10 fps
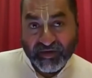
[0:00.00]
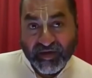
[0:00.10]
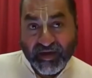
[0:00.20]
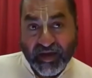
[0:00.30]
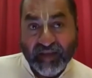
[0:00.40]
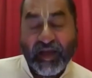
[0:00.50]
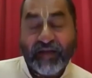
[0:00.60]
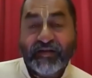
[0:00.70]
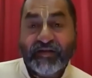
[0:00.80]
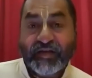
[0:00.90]
and the
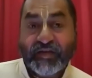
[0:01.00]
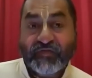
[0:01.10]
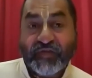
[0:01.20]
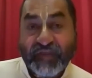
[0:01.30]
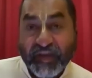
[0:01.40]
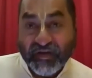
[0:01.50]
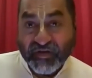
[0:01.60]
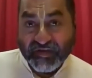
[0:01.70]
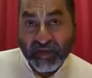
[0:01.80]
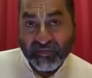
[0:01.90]
identities we seek to
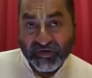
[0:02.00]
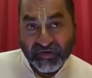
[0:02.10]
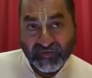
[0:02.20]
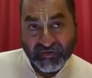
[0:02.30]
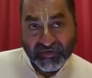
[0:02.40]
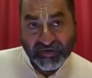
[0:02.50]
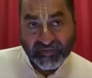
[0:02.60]
establish in the future.